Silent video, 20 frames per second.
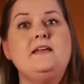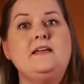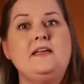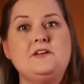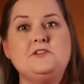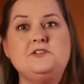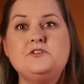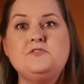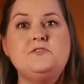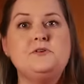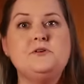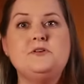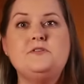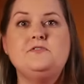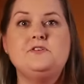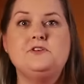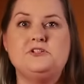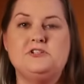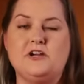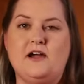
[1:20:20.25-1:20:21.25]
Interviewing
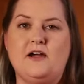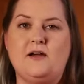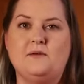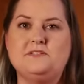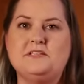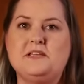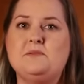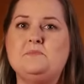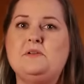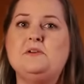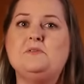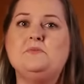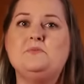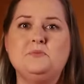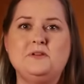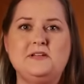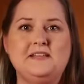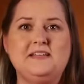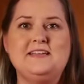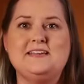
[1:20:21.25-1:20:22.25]
for jobs can be a
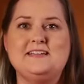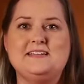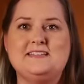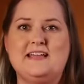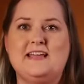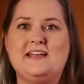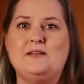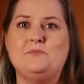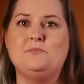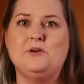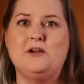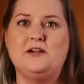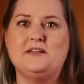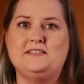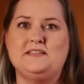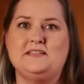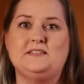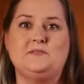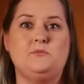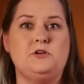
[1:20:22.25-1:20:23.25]
really exciting
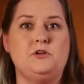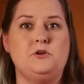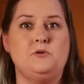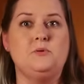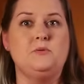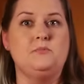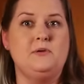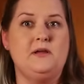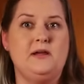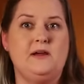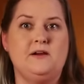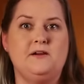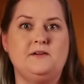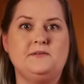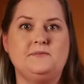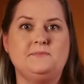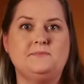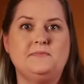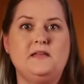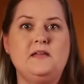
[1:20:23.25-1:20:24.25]
process when you're prepared,